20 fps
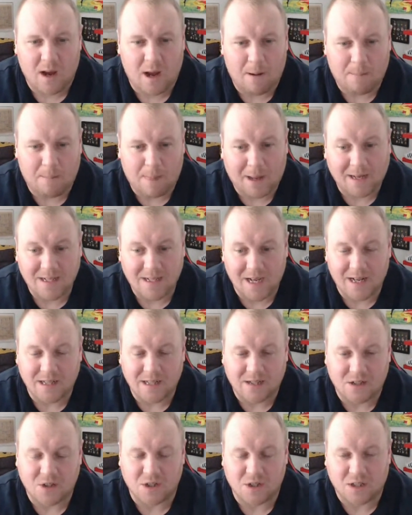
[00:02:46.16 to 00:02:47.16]
they
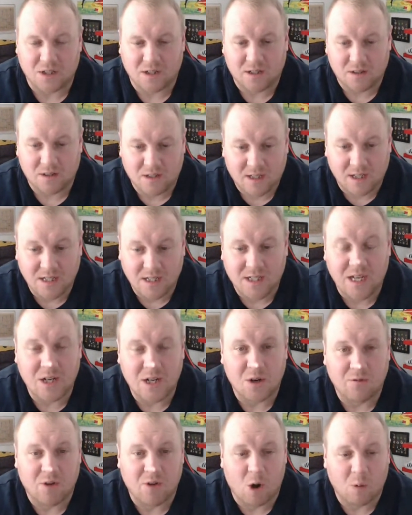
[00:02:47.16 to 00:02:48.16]
tend to just
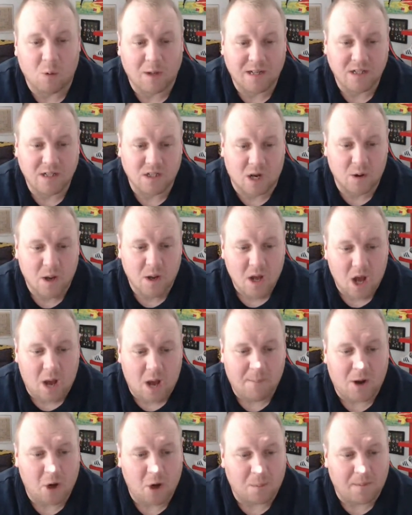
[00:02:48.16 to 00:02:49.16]
continue rolling. So
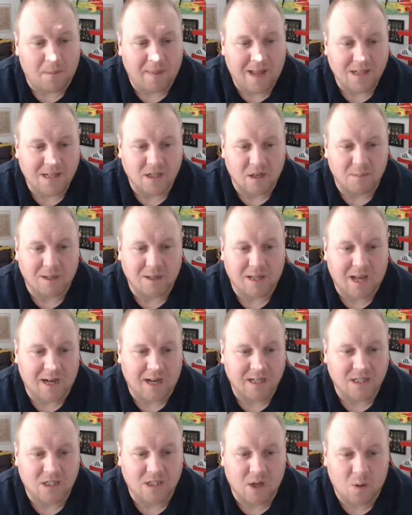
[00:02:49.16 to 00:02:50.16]
I'm hoping that's going to be the
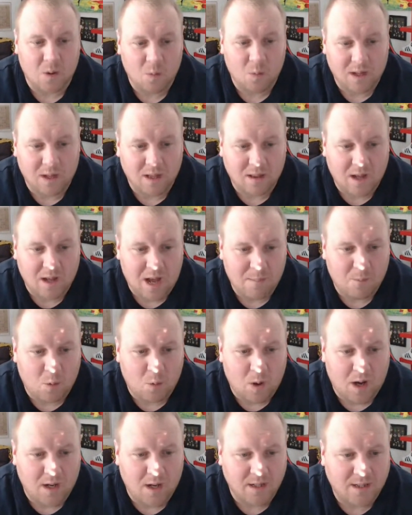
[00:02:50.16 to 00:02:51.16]
case with
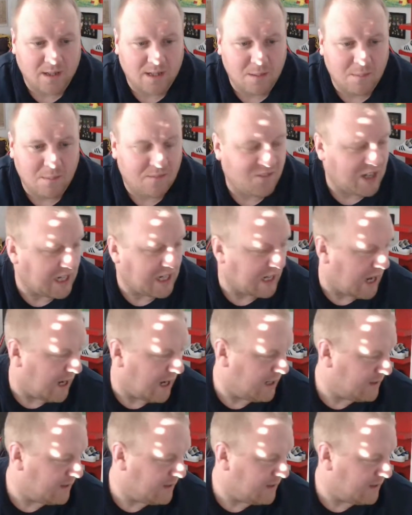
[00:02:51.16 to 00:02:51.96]
Amour de Ma Vida.